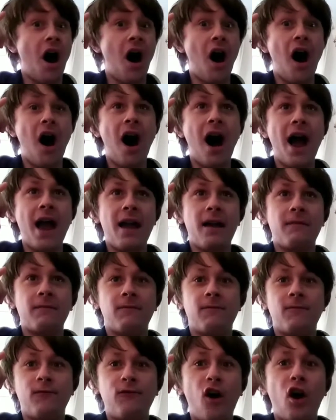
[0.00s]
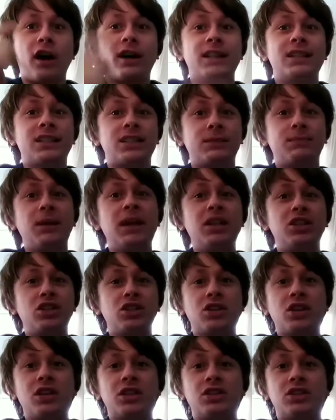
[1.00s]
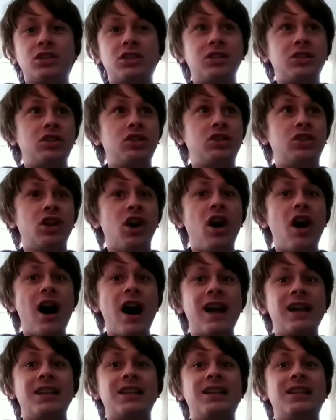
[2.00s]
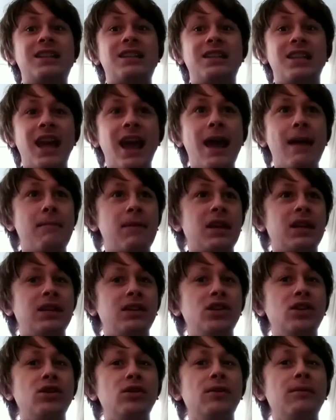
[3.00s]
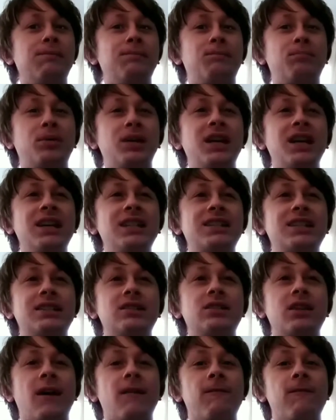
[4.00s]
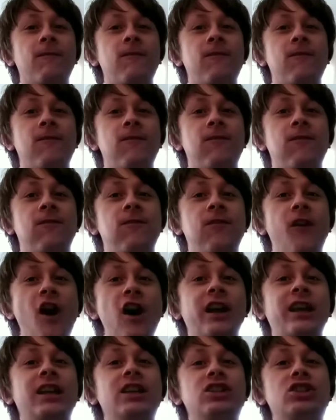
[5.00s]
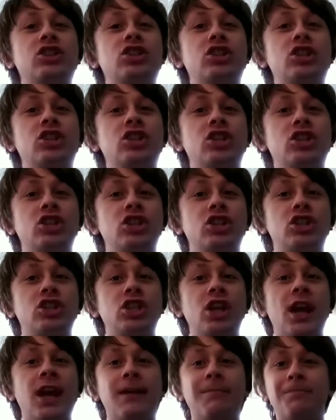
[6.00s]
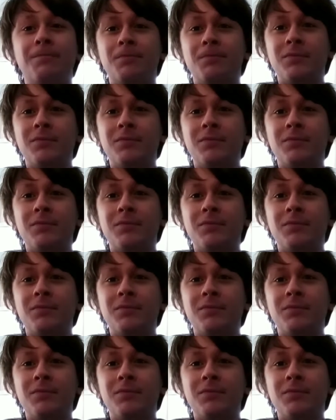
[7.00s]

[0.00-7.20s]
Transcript: I am fucking speechless. God damn it, you pieces of fucking shit.